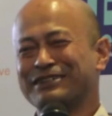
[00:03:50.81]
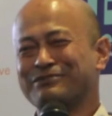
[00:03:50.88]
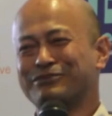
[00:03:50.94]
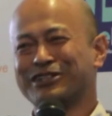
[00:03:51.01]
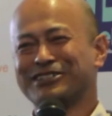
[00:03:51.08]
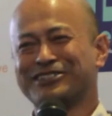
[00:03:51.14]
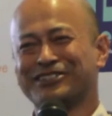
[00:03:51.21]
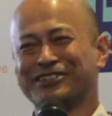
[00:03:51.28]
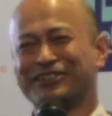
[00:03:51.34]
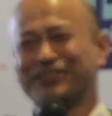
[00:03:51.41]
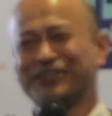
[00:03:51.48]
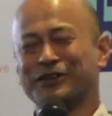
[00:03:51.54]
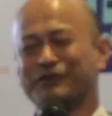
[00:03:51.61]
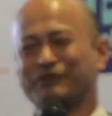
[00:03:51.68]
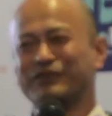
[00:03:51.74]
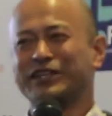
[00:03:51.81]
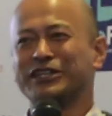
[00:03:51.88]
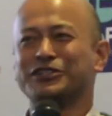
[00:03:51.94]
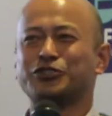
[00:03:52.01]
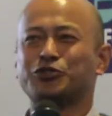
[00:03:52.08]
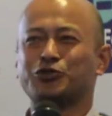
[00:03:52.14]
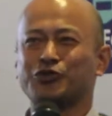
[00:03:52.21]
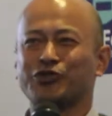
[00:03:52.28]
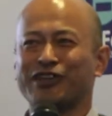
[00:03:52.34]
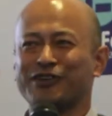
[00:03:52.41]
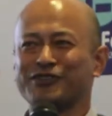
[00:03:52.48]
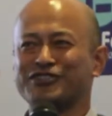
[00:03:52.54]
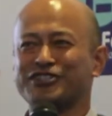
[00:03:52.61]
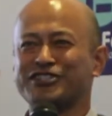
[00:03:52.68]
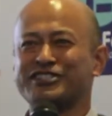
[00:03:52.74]
But in
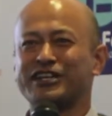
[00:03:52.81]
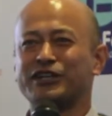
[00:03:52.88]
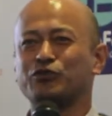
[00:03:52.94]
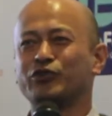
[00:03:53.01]
2010,